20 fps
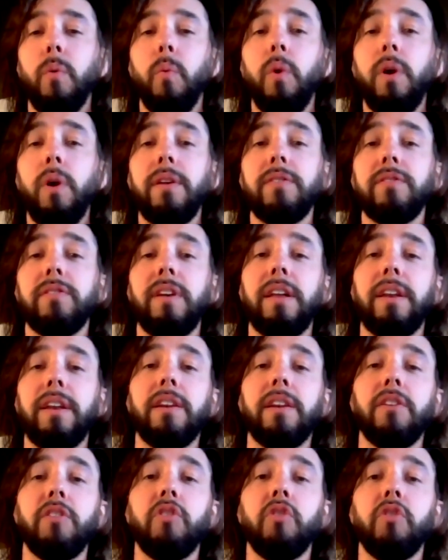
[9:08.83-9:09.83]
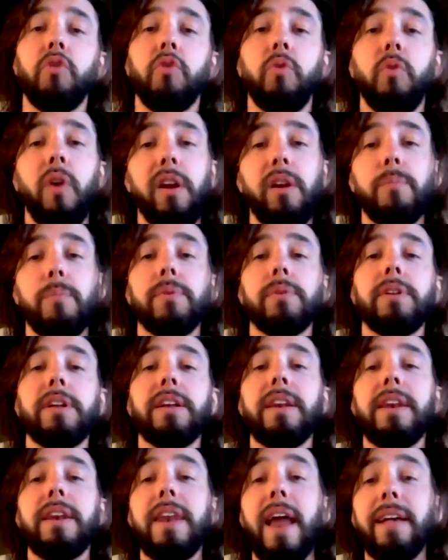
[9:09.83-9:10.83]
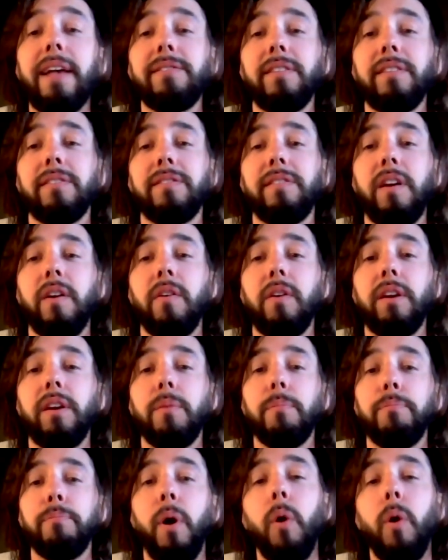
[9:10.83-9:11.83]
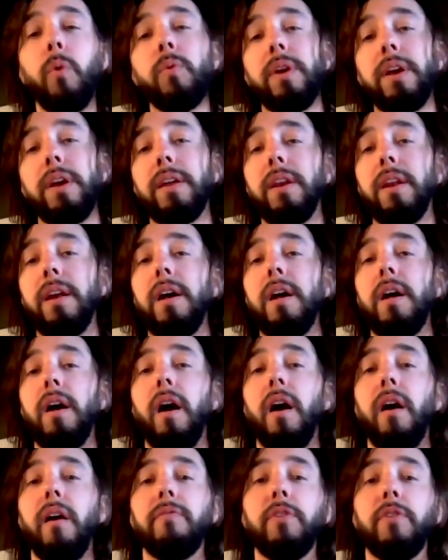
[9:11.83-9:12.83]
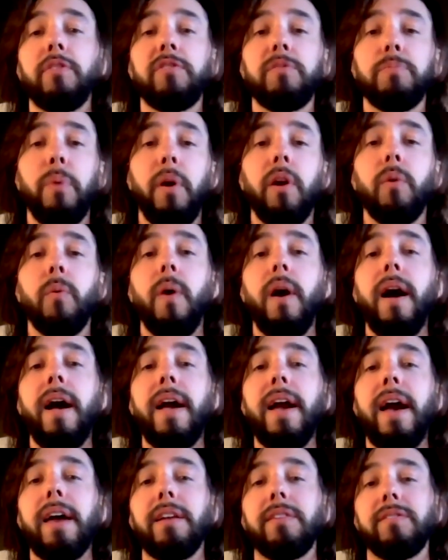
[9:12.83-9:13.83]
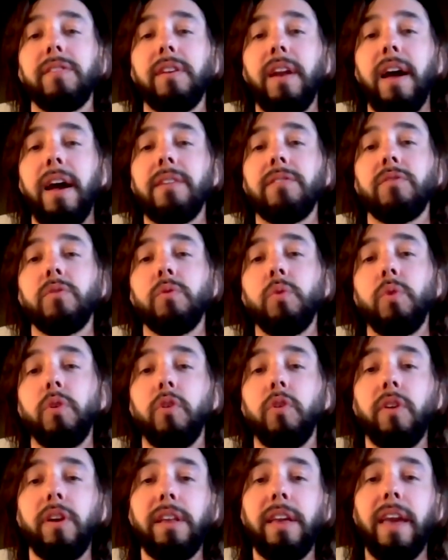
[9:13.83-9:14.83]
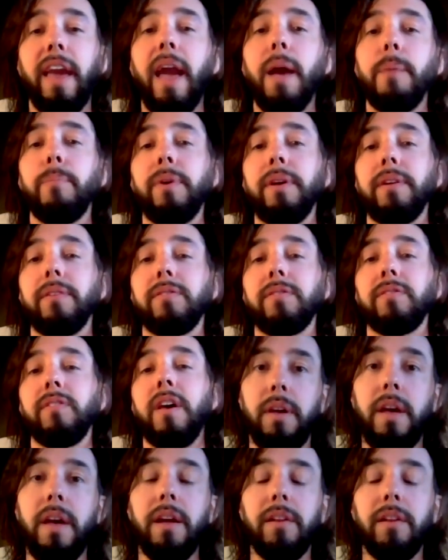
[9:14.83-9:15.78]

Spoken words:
was an incredibly necessary component of the SparkY Edison High School Green Campus.